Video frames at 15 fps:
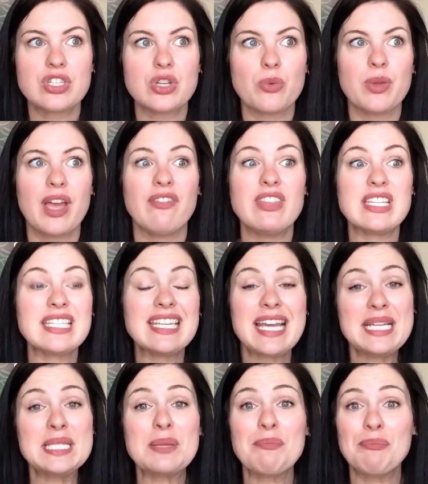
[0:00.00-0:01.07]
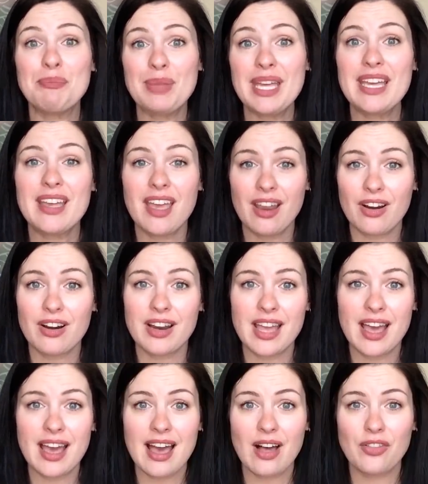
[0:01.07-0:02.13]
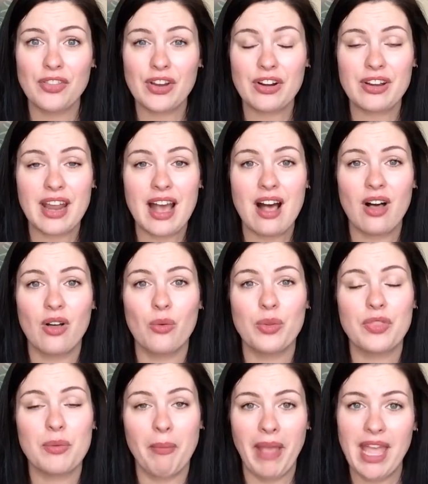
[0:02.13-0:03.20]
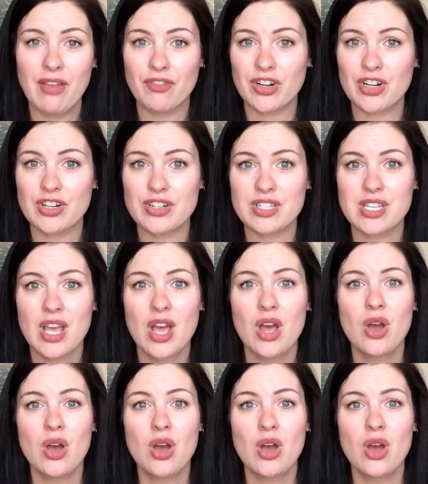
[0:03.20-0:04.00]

So we have this nice big area out there now with the pavers.